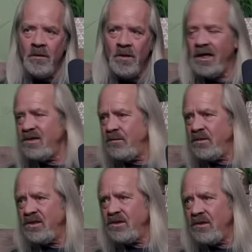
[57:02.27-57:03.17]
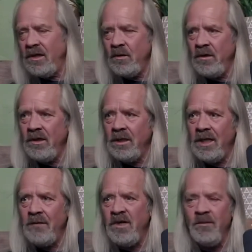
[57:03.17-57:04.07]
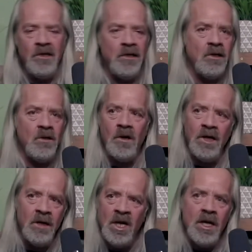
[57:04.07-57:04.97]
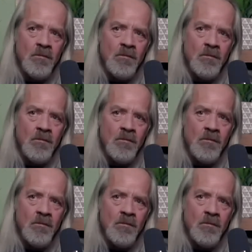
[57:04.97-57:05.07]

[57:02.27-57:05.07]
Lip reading: guess I'm just trying to really let people in on who I am.